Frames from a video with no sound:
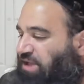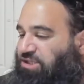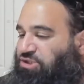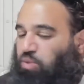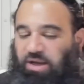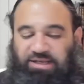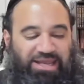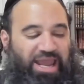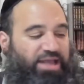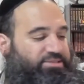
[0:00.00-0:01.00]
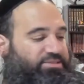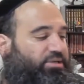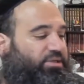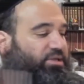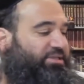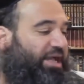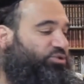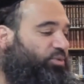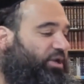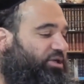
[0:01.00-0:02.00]
That's what He has.
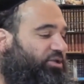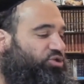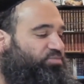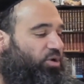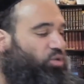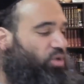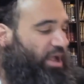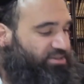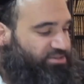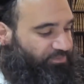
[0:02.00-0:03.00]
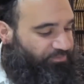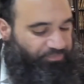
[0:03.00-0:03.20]
That's what HaKadosh Baruch Hu has.